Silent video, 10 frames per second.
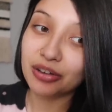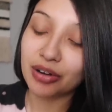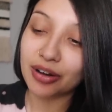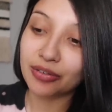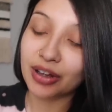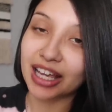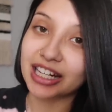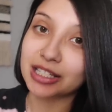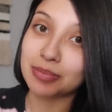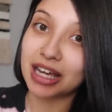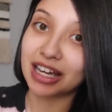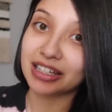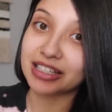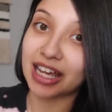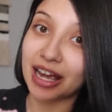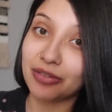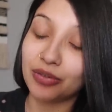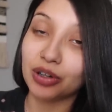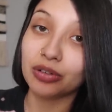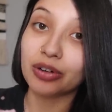rough and it's because I
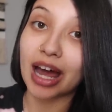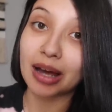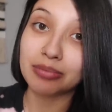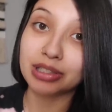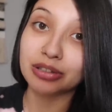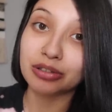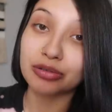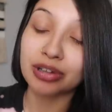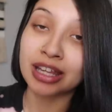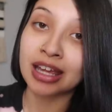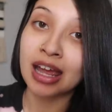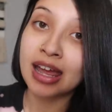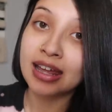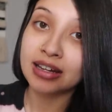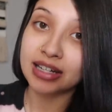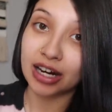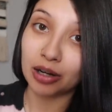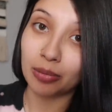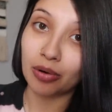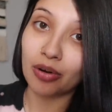feel absolutely
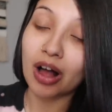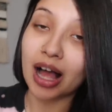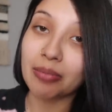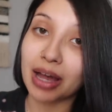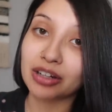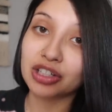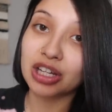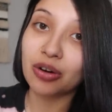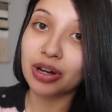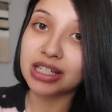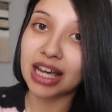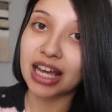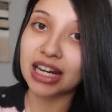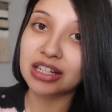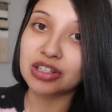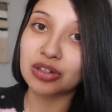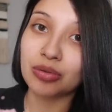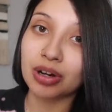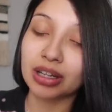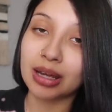terrible. I'm actually going to head
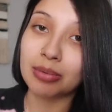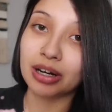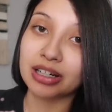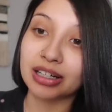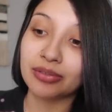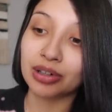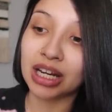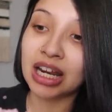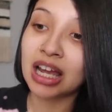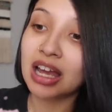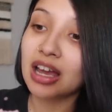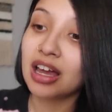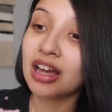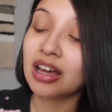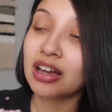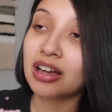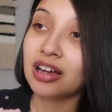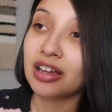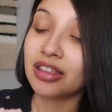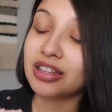into labor and delivery.
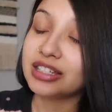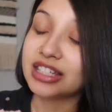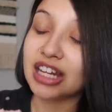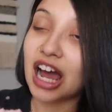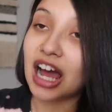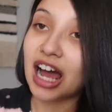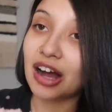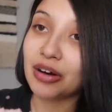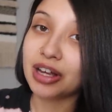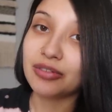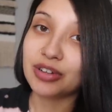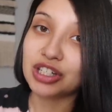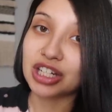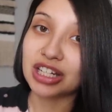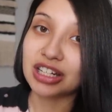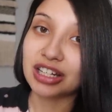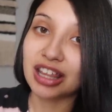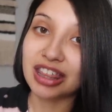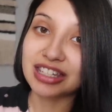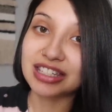This is not how I envisioned
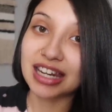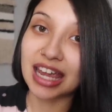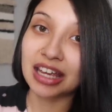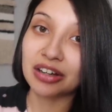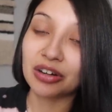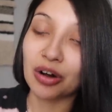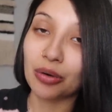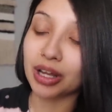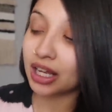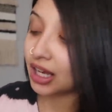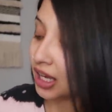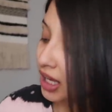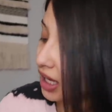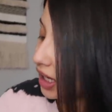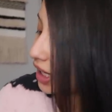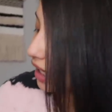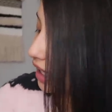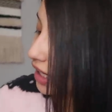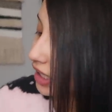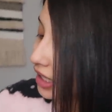this day going.
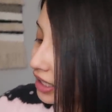It